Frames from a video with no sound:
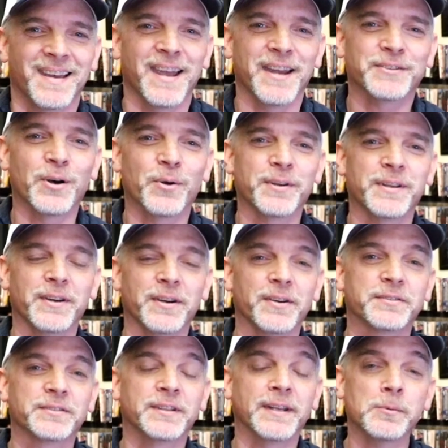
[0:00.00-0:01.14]
Hey, Tony
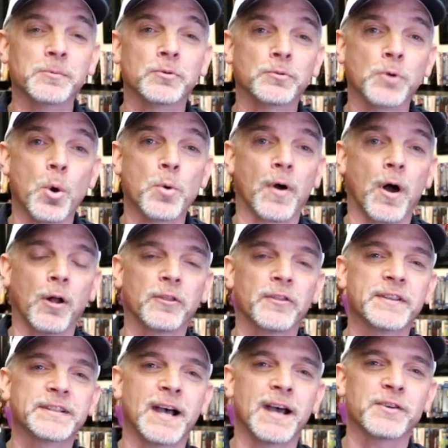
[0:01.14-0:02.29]
here. Today I'm going to go over all
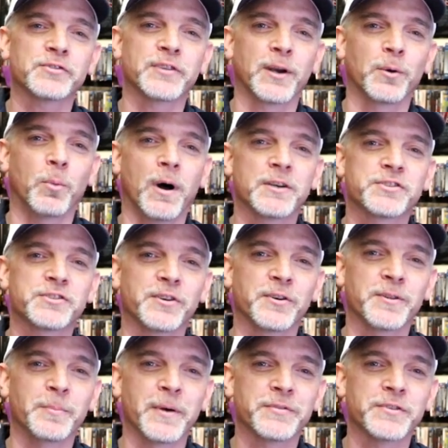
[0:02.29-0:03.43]
of the titles that I watched
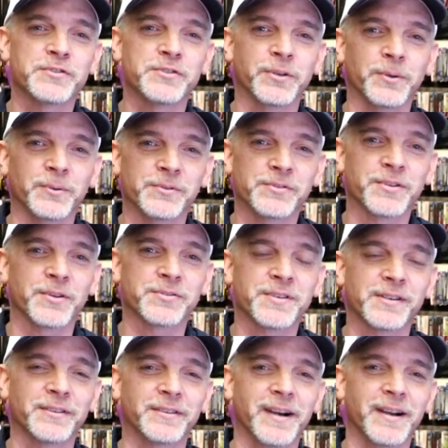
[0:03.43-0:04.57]
during the month of June, so
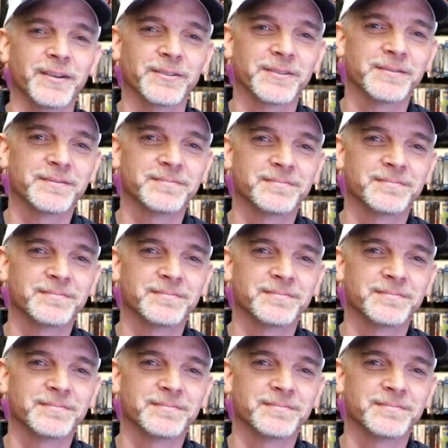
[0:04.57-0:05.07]
stick around.